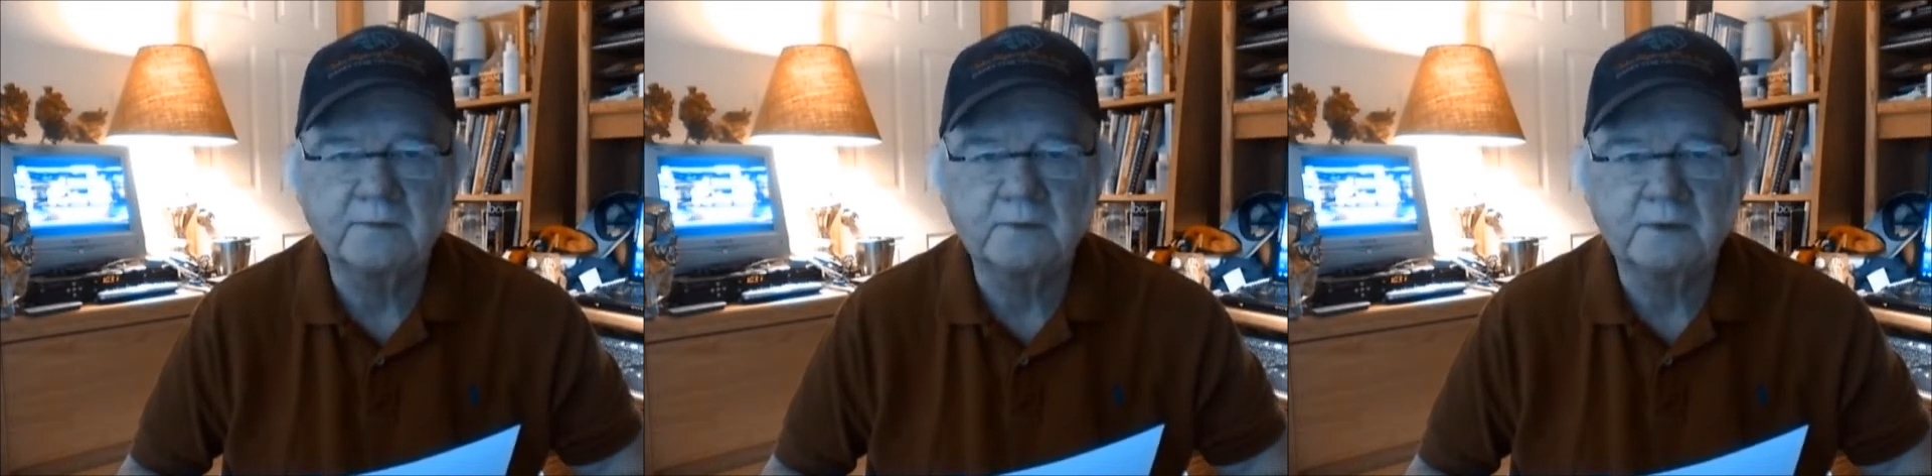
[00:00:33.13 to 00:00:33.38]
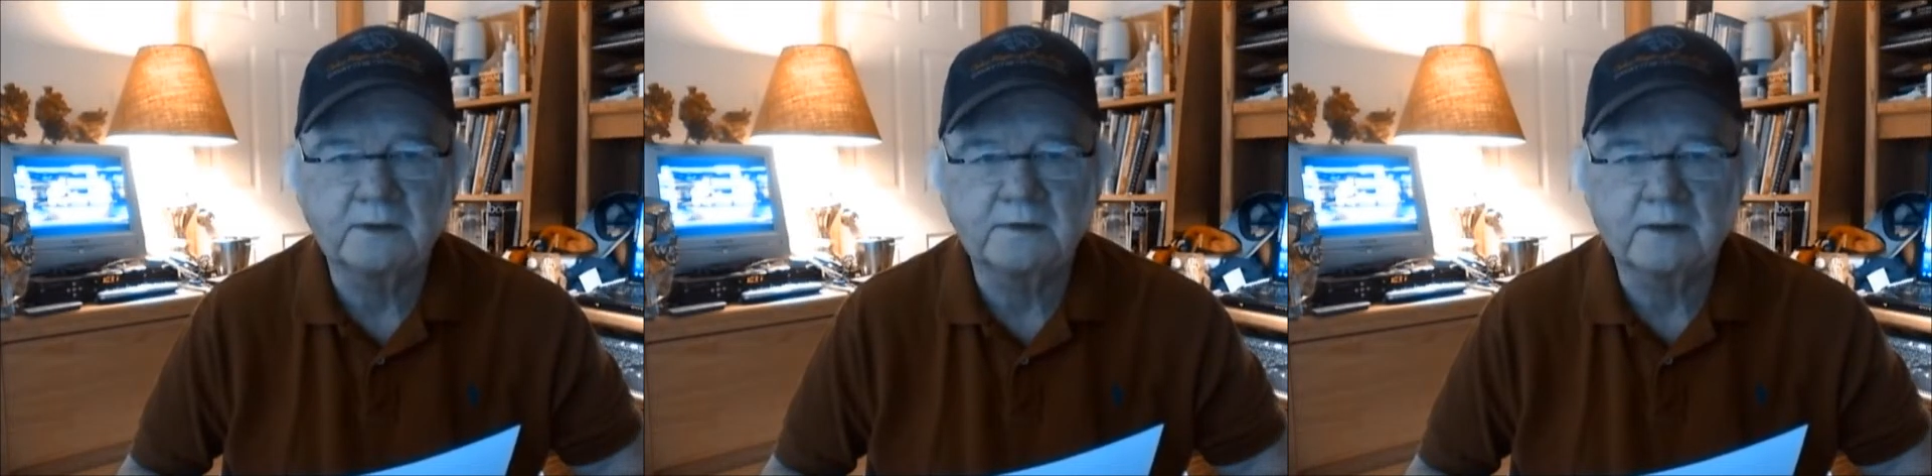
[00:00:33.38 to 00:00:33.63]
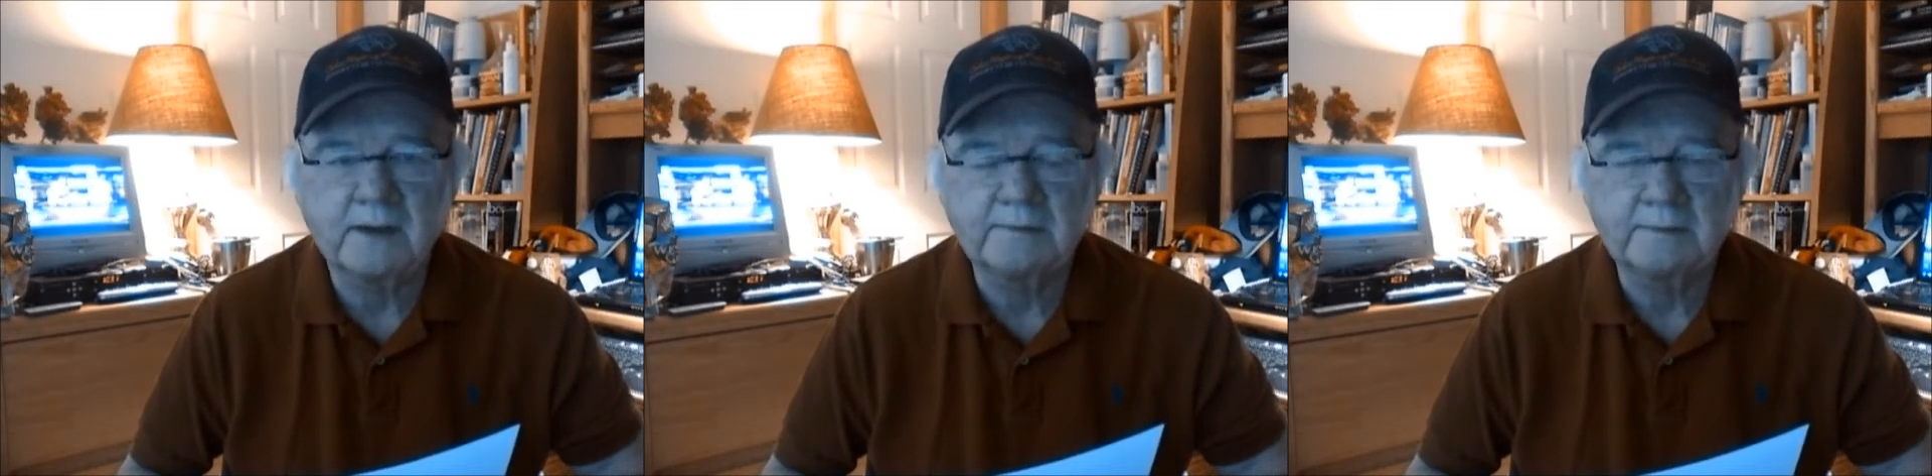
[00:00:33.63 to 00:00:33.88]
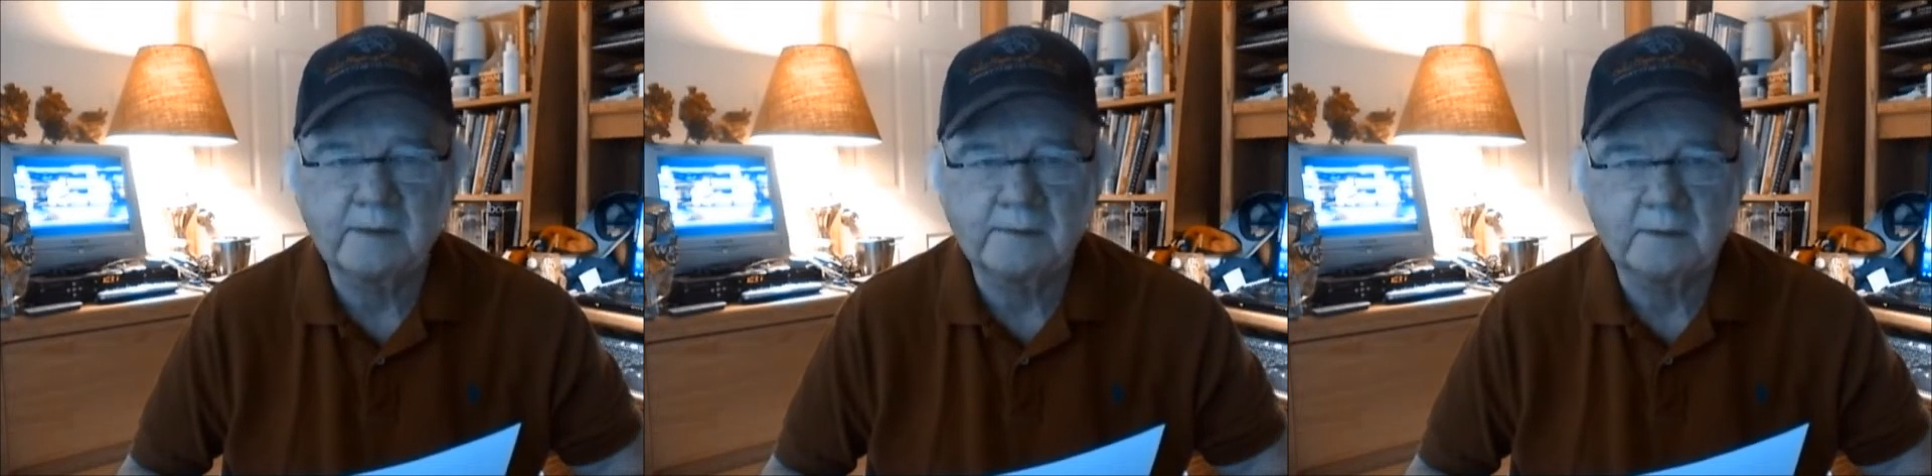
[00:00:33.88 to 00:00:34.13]
to put on top
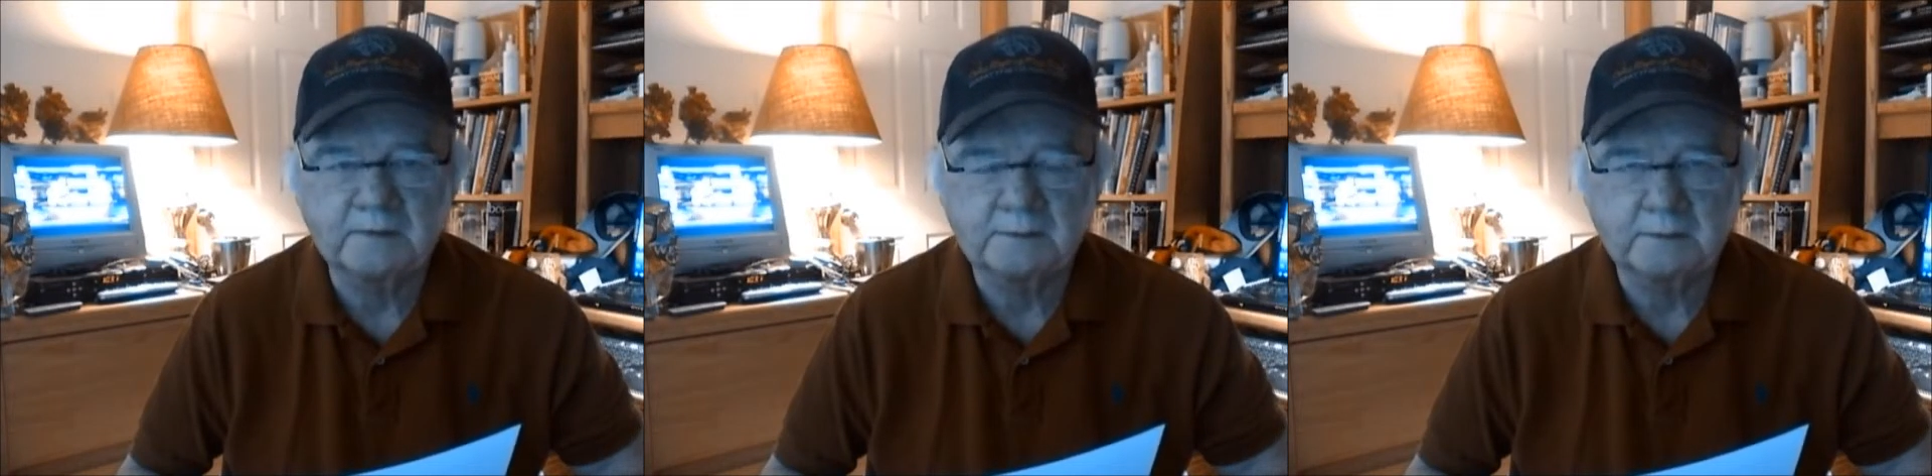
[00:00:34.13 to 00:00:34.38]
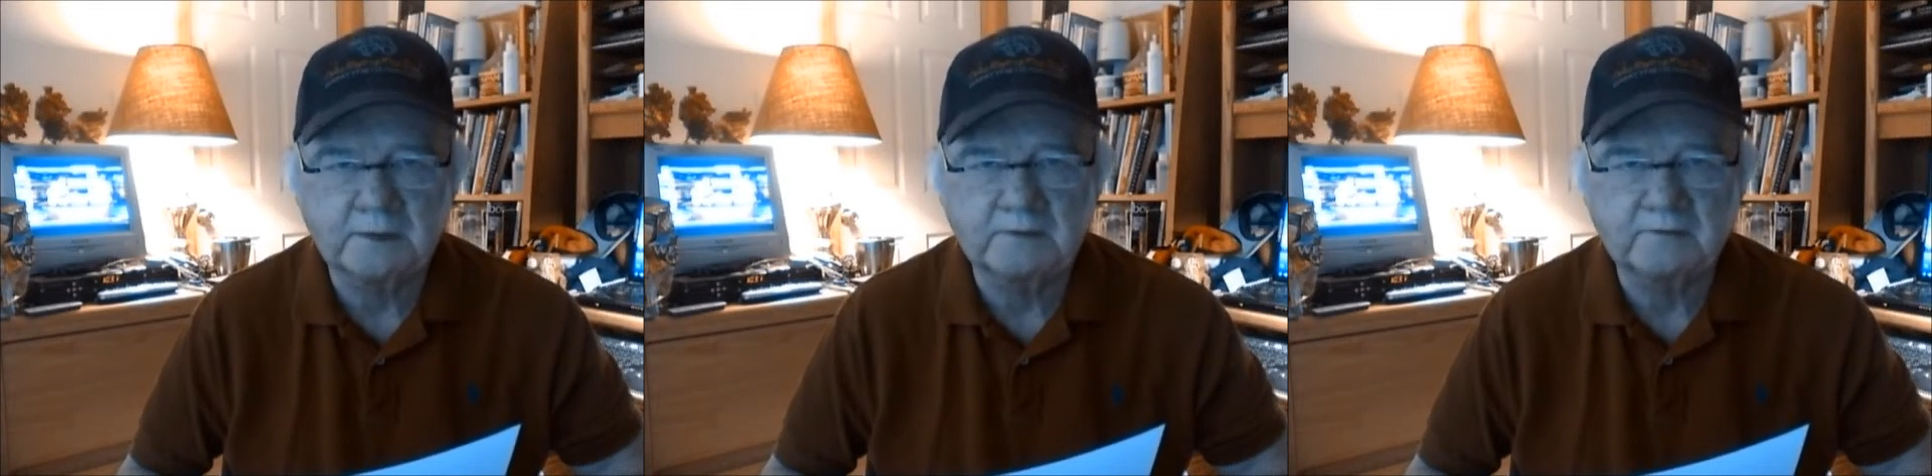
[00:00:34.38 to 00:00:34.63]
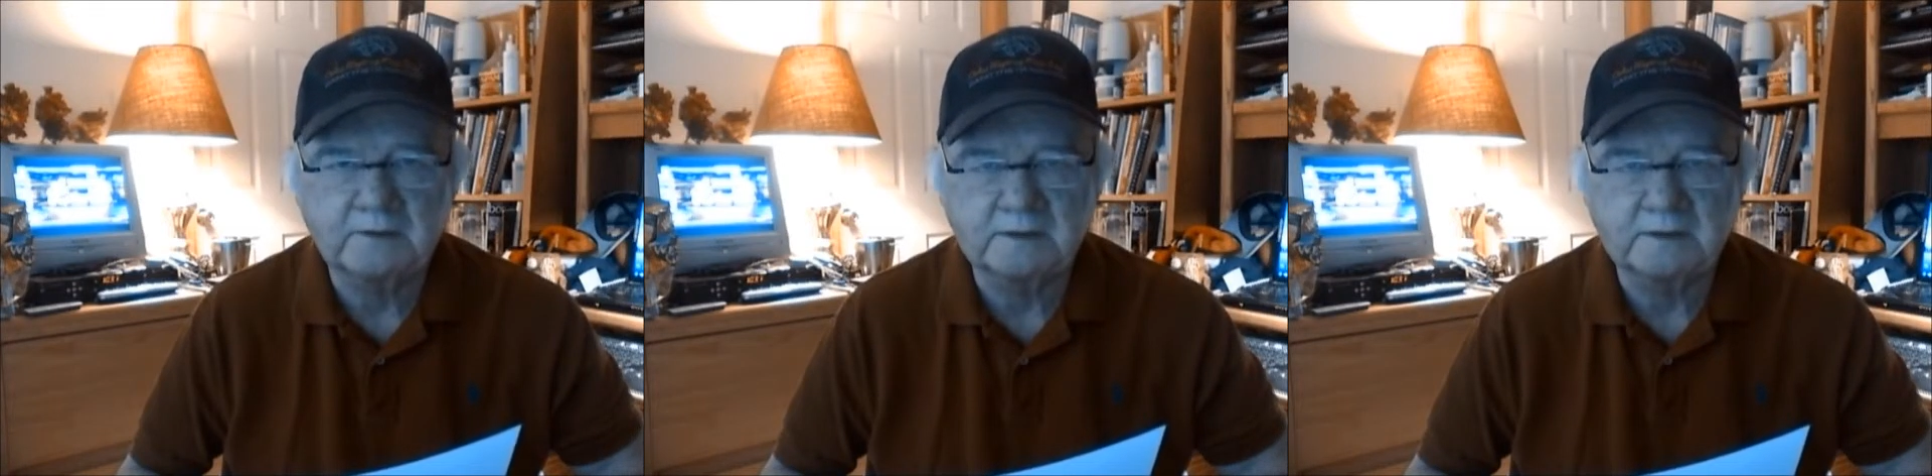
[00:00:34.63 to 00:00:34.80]
of my multiple entry